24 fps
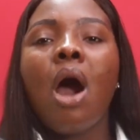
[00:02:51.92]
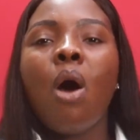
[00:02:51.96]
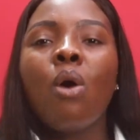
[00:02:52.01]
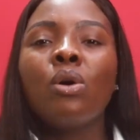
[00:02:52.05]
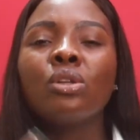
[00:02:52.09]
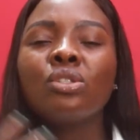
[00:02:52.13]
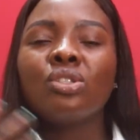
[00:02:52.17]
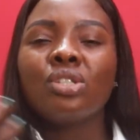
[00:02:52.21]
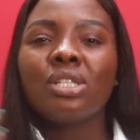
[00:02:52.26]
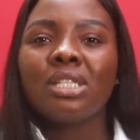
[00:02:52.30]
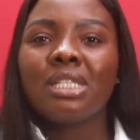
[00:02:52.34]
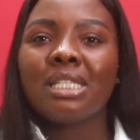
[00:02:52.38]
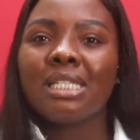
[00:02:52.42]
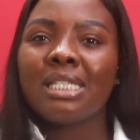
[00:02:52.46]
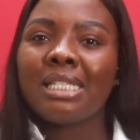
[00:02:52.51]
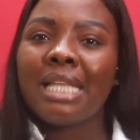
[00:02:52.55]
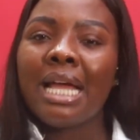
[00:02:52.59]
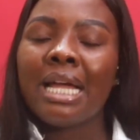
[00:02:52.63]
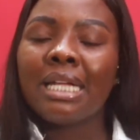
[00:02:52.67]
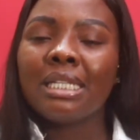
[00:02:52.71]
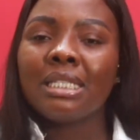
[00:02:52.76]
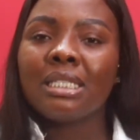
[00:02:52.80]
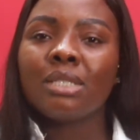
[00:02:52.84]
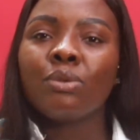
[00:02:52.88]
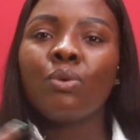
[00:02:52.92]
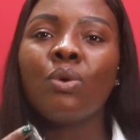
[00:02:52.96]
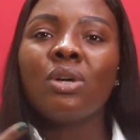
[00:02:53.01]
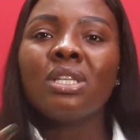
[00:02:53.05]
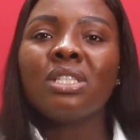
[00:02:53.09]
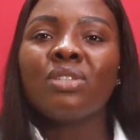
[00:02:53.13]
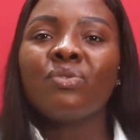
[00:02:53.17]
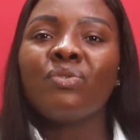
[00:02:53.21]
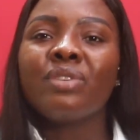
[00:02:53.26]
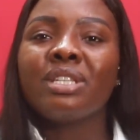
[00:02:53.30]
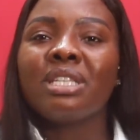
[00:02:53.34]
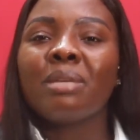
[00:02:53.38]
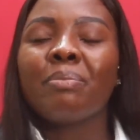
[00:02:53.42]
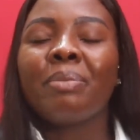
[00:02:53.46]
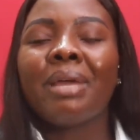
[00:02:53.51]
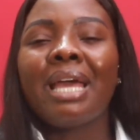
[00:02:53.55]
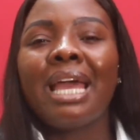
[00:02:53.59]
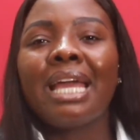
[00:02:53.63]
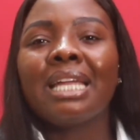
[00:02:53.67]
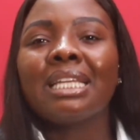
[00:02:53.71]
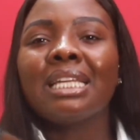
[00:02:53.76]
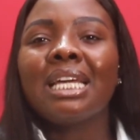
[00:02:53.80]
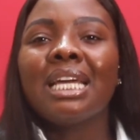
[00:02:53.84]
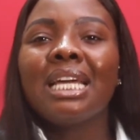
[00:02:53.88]
I want to understand, what's the reason
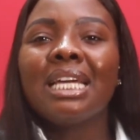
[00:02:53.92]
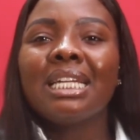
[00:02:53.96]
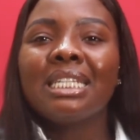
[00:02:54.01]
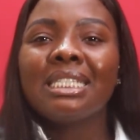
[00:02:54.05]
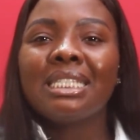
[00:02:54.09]
behind